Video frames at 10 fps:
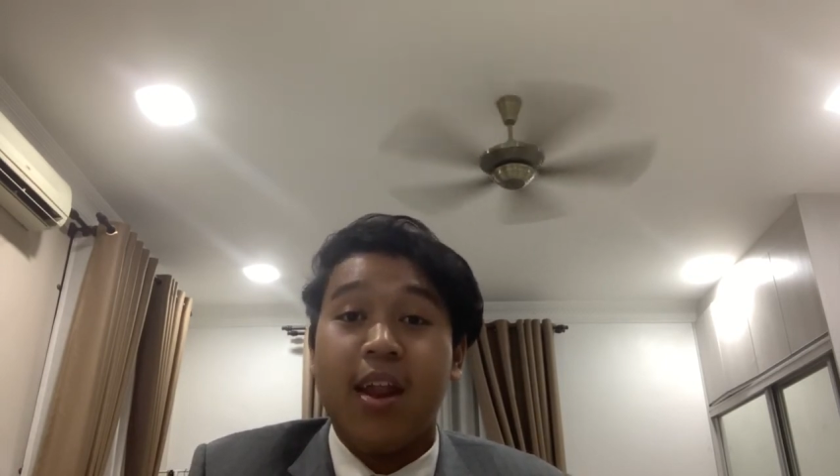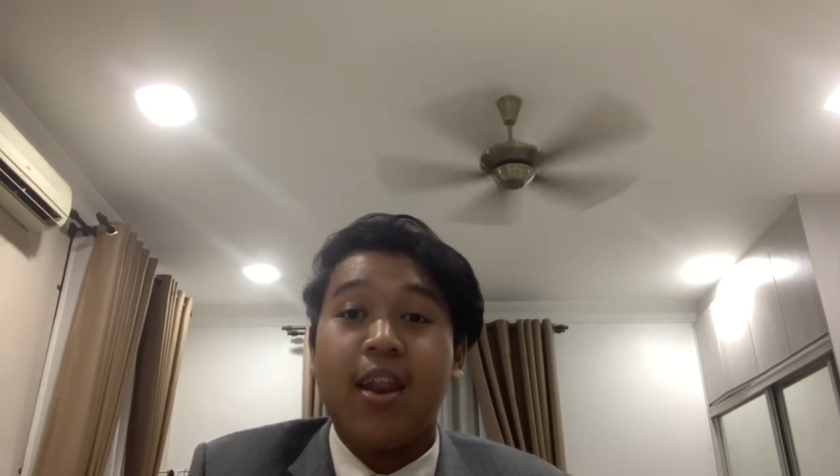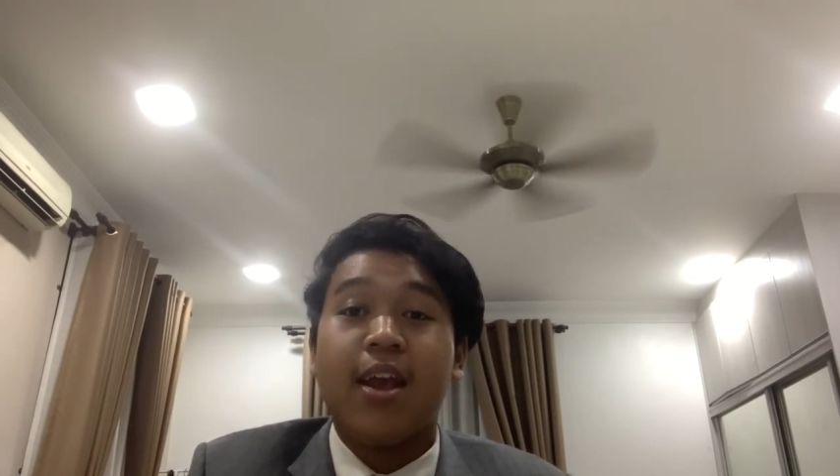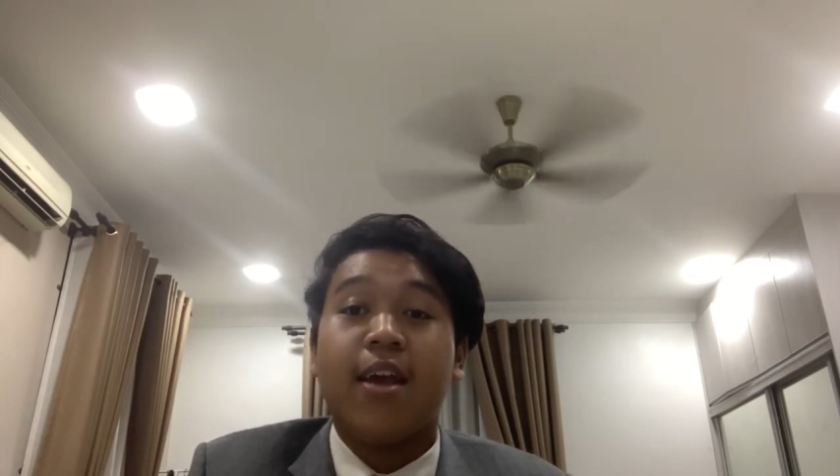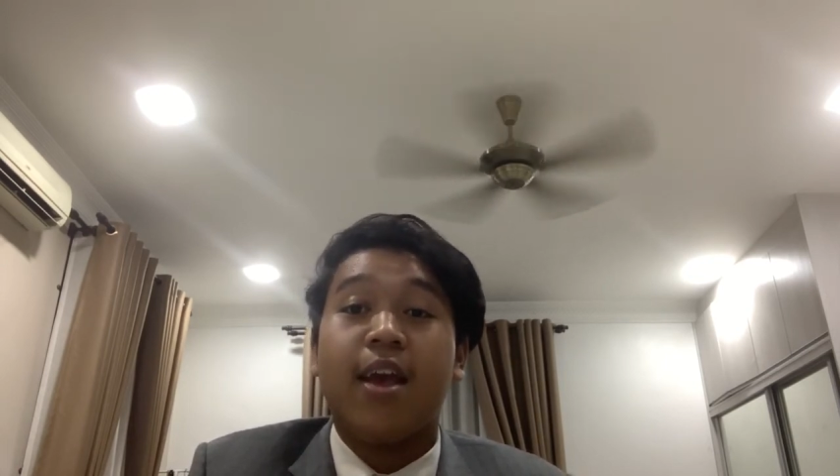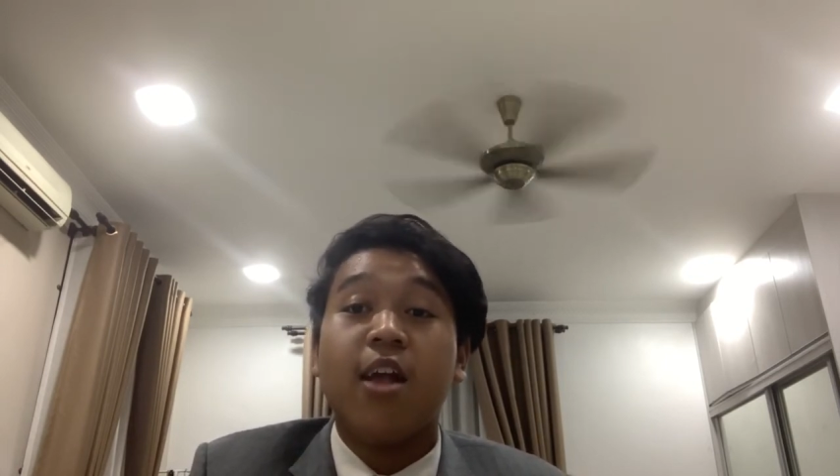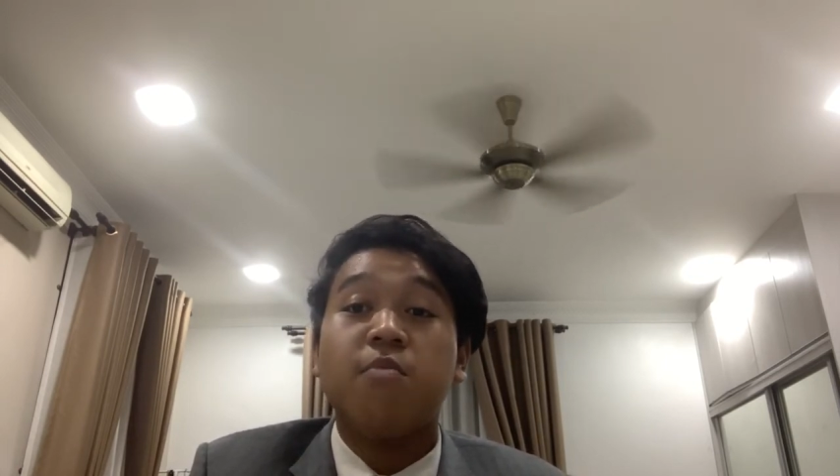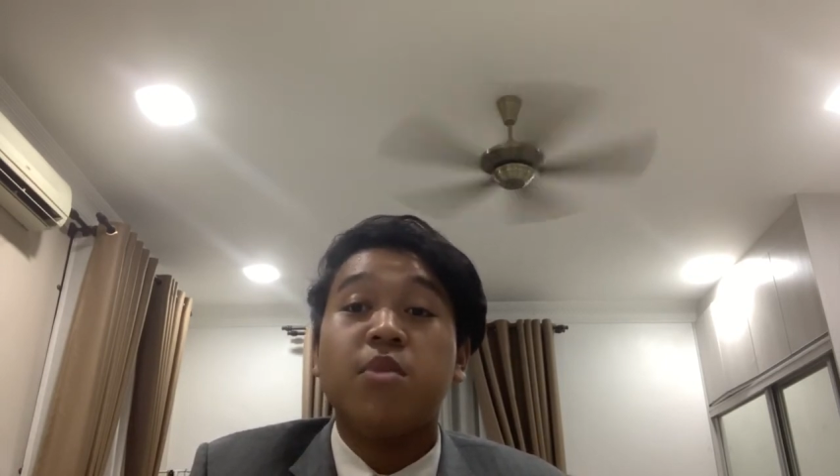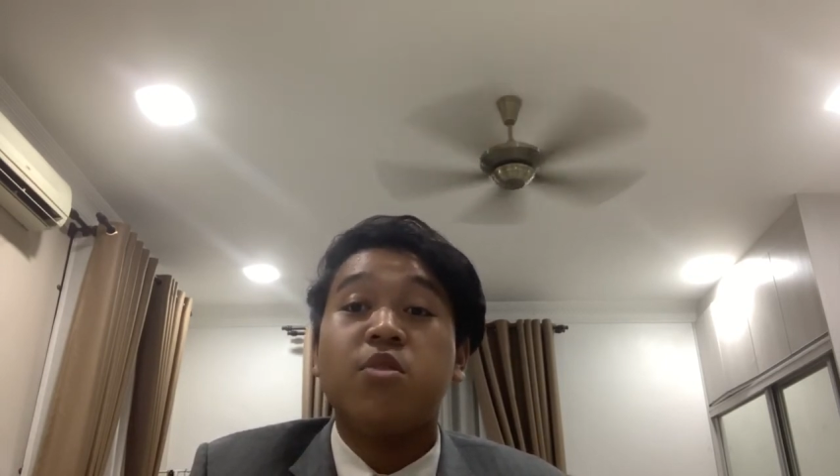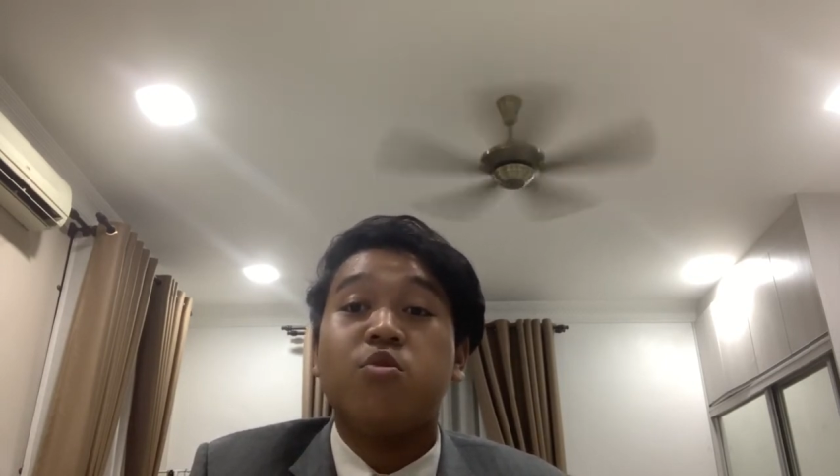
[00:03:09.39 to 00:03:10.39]
that can
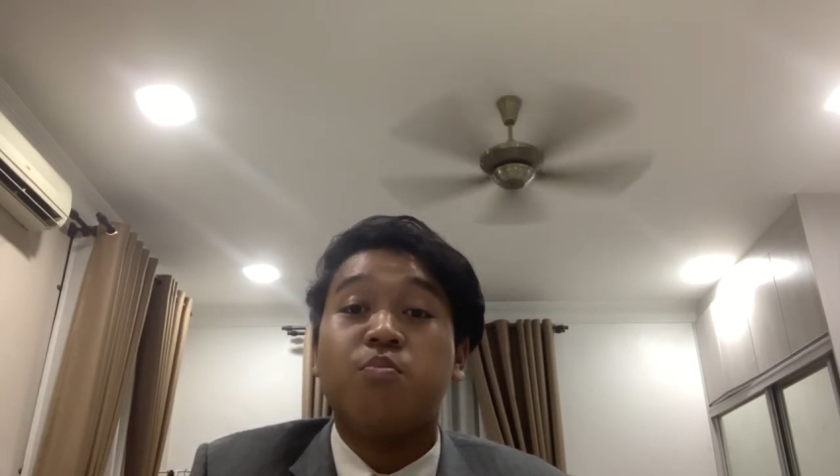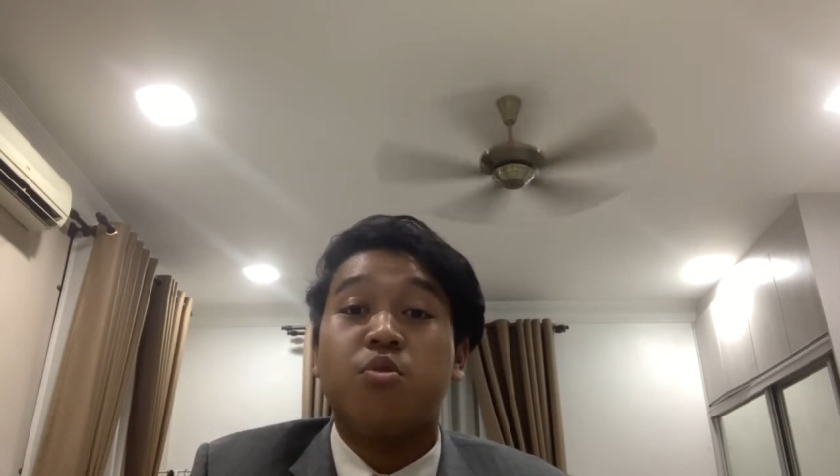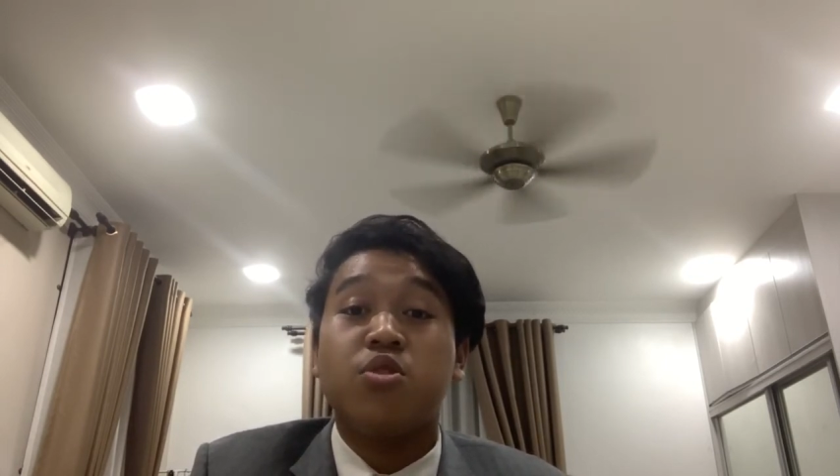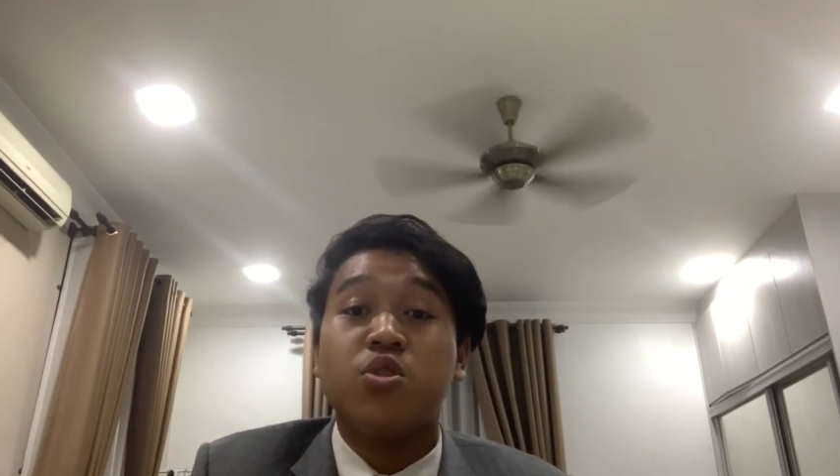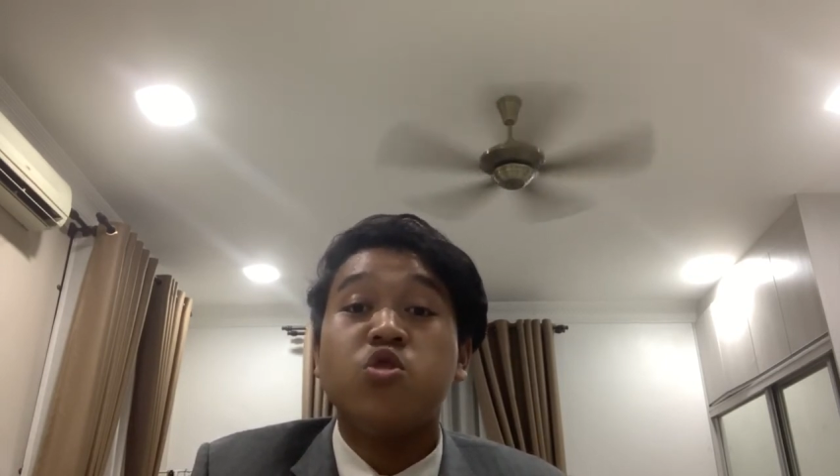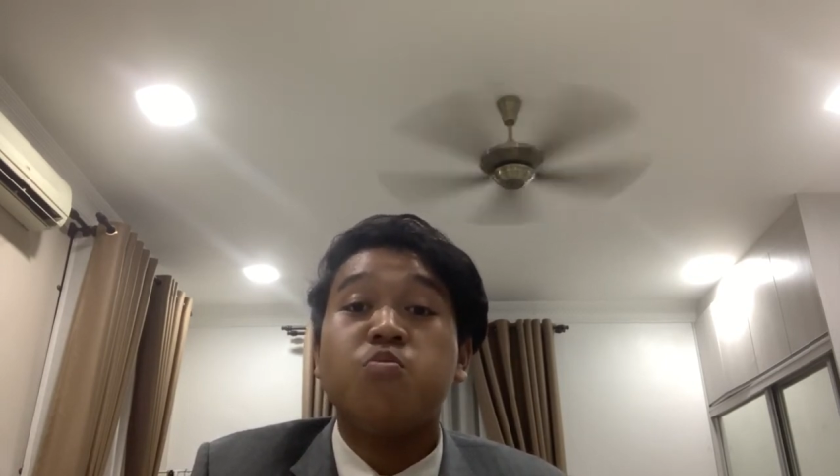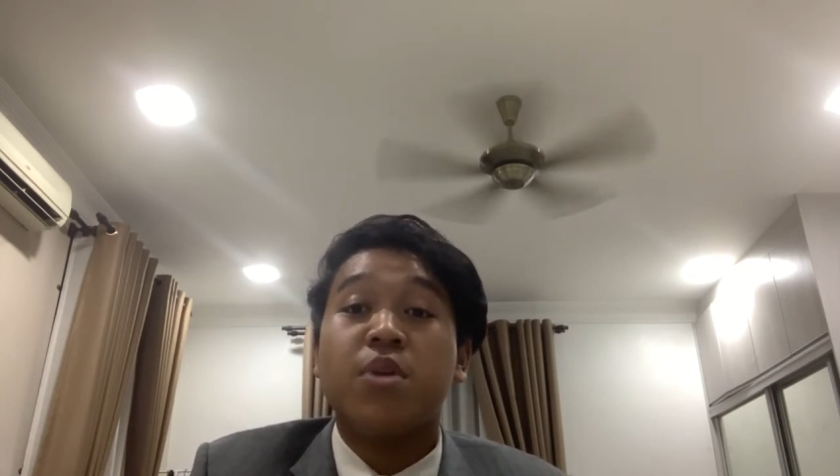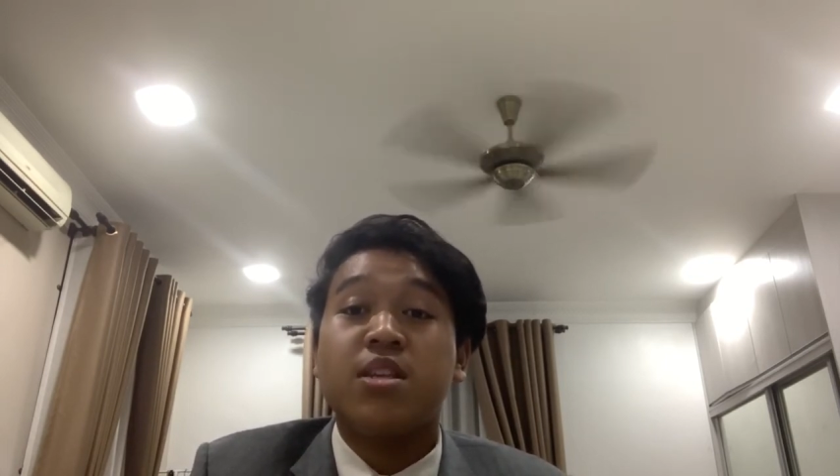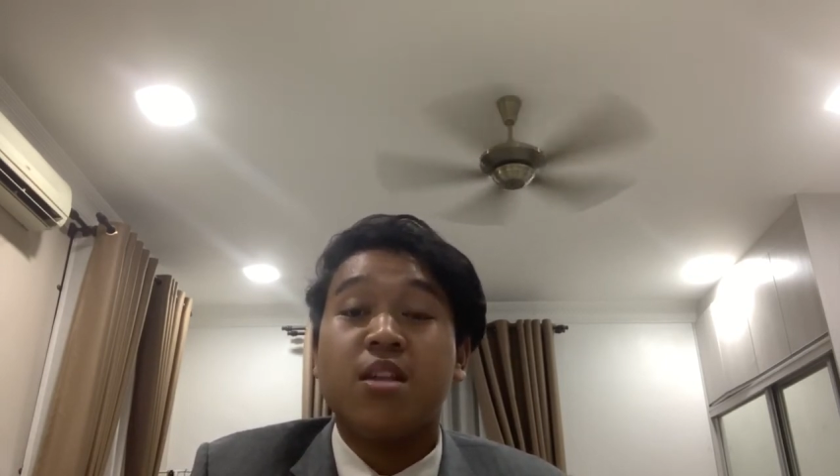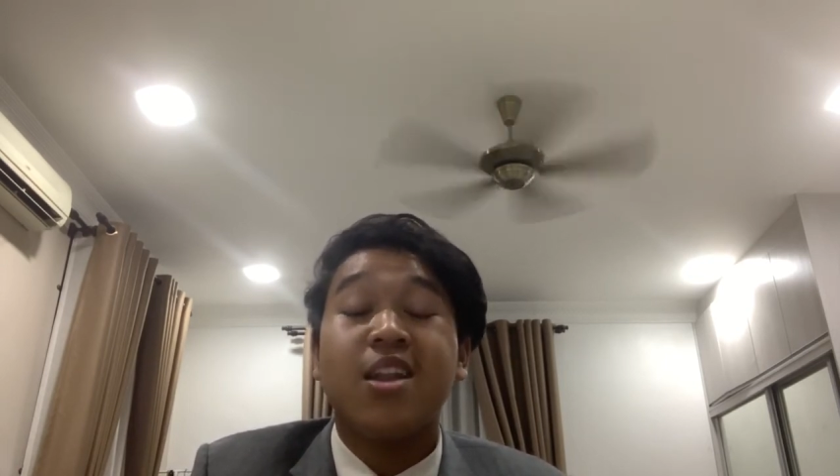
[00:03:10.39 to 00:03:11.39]
help me to pursue
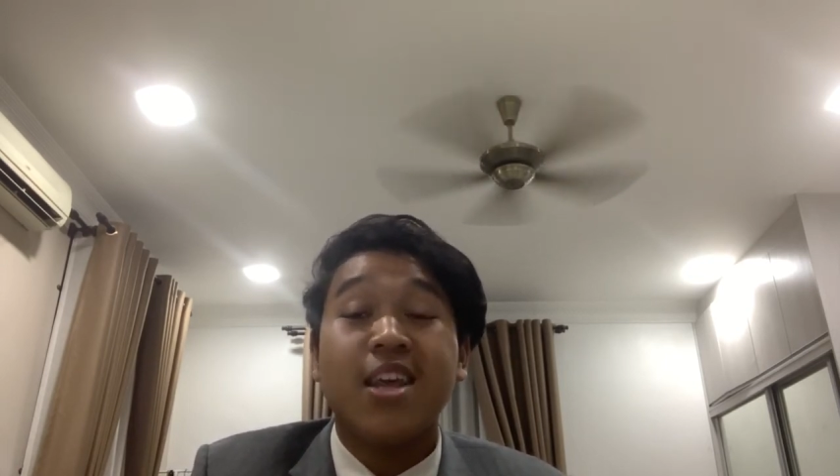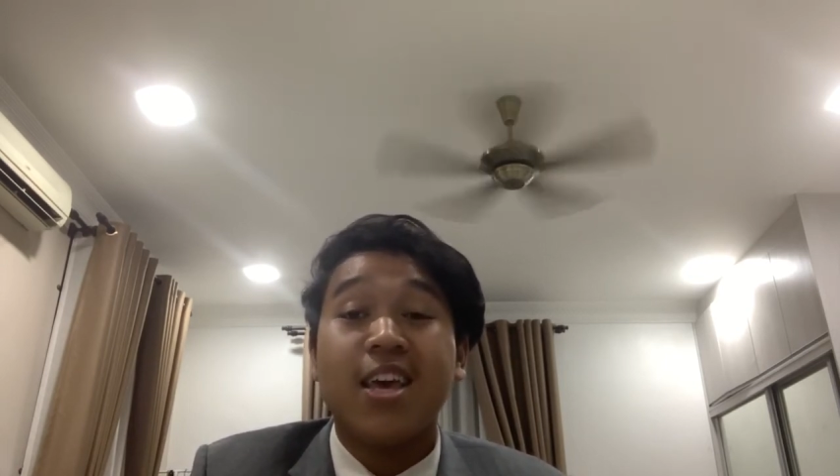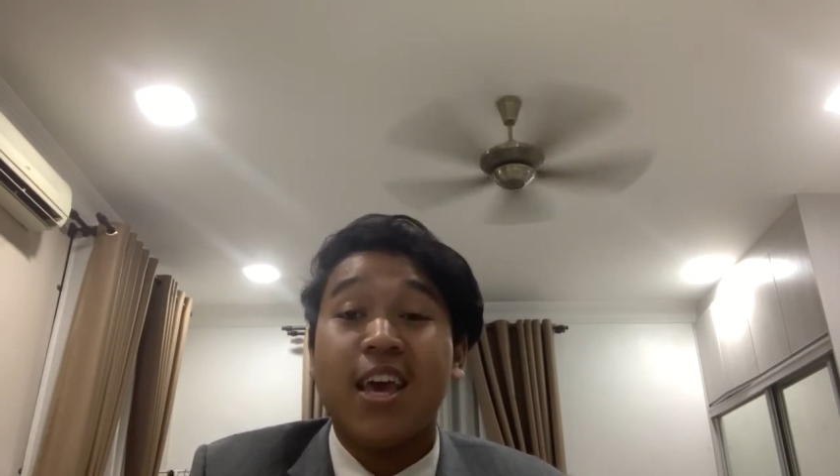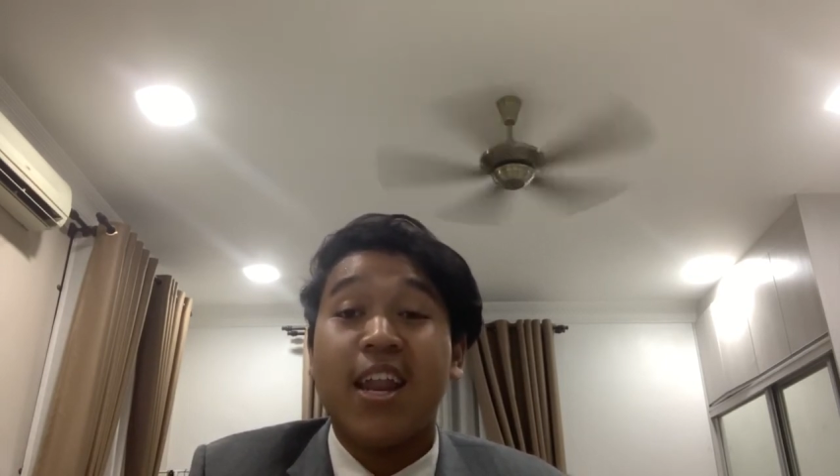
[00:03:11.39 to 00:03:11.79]
my study in